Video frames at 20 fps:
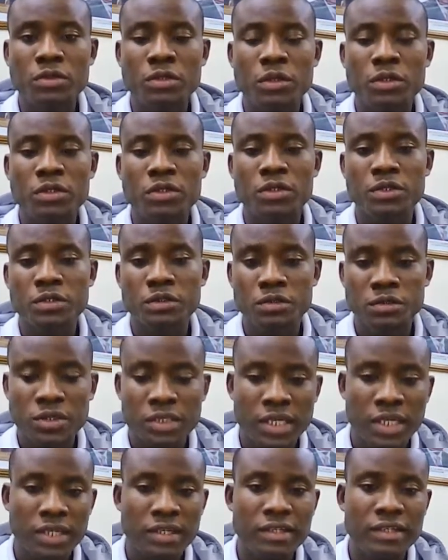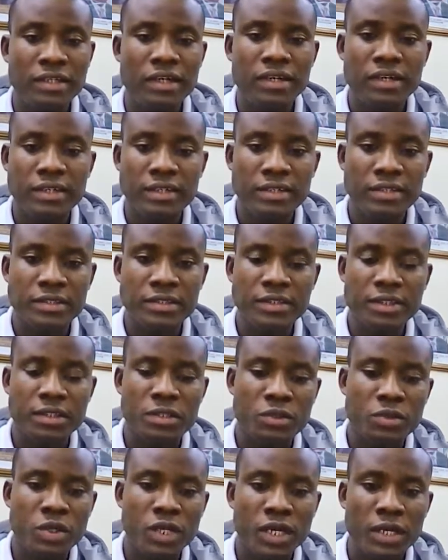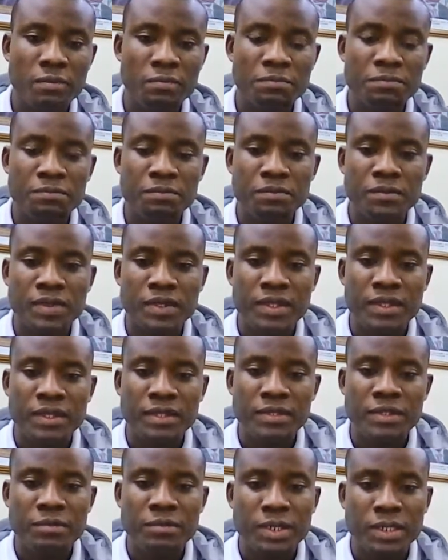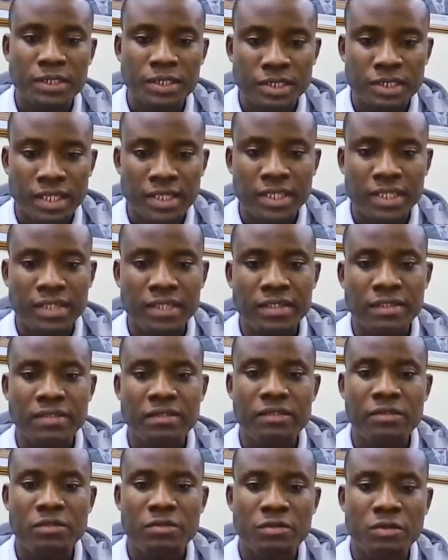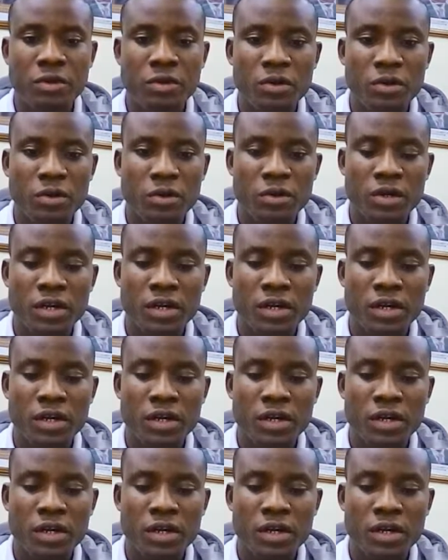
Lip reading: Also subscribe to my channel for